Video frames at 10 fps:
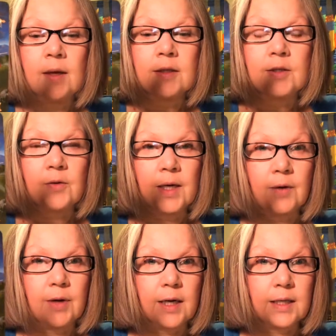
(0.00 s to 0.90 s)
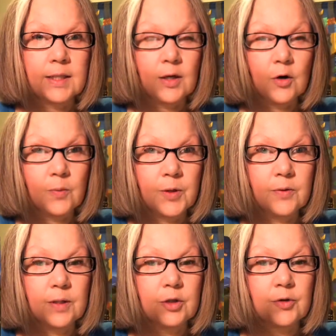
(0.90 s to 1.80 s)
so anyway, guys, I hope
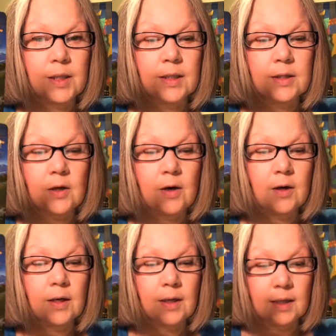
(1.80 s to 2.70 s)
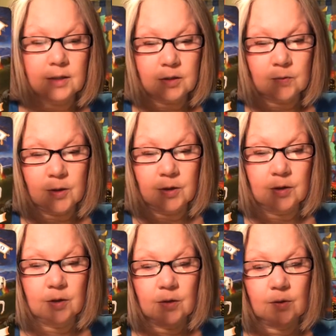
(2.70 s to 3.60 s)
you enjoyed this card. And I just want you
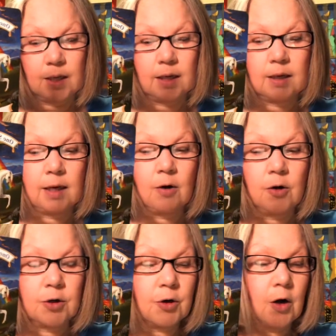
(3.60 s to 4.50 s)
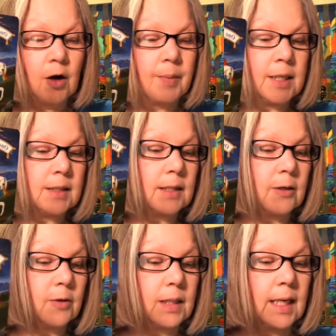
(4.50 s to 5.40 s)
to know that like all your comments and
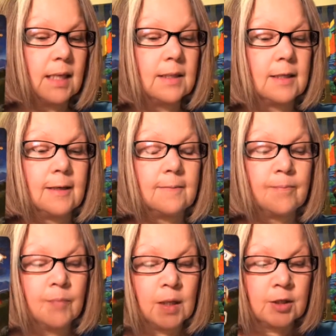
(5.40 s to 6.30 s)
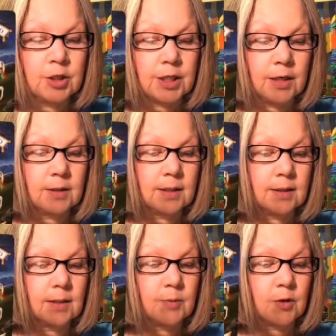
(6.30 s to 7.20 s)
your likes and shares and
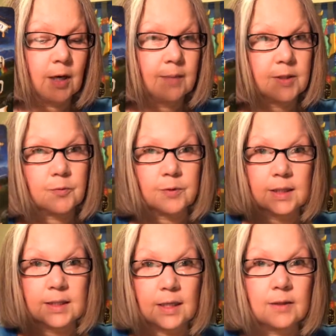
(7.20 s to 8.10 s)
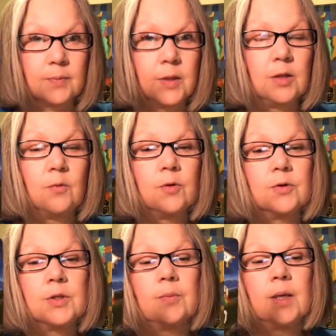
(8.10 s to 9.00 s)
subscribes, it really does mean the
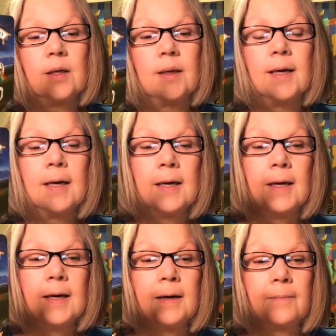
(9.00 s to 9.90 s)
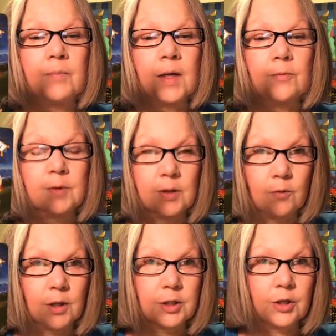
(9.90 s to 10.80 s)
world to me. Um, I really
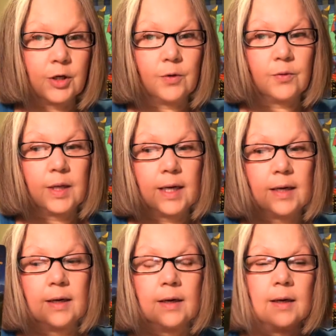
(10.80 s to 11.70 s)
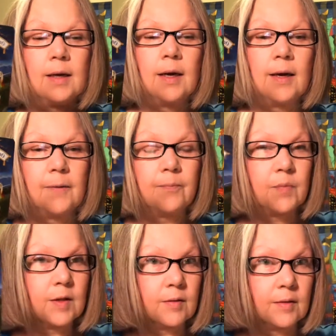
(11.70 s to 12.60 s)
want to know that um,
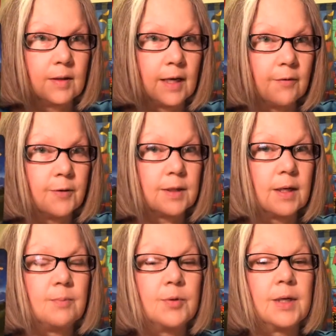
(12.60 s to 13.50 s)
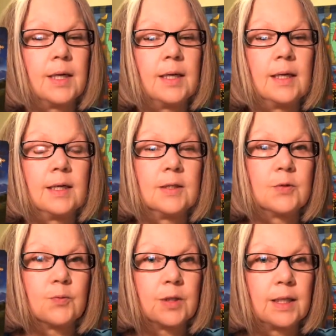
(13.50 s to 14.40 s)
the, the effort that I'm putting in
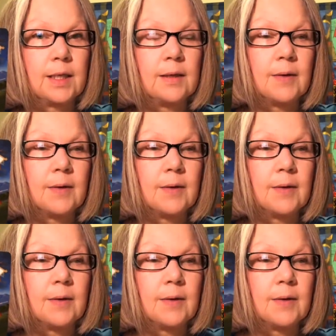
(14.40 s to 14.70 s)
is really